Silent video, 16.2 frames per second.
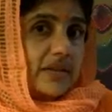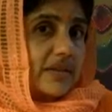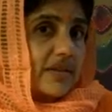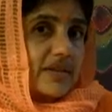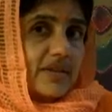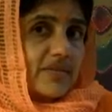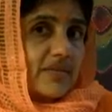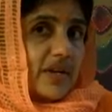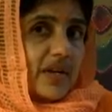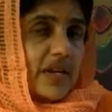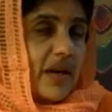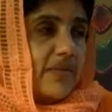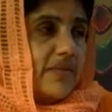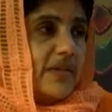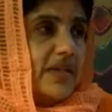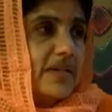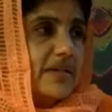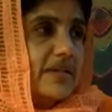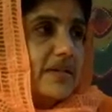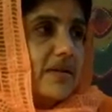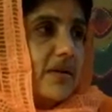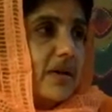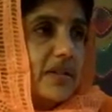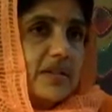This is very evident.
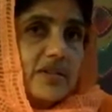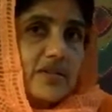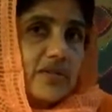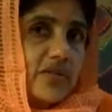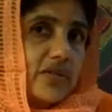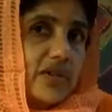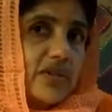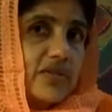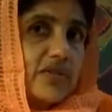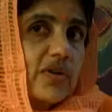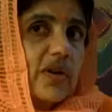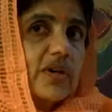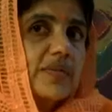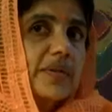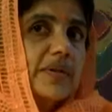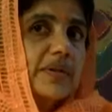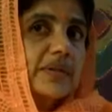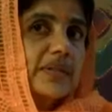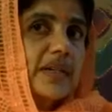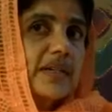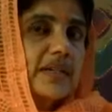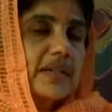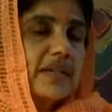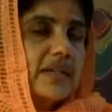All the stories talk about
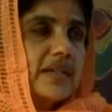that.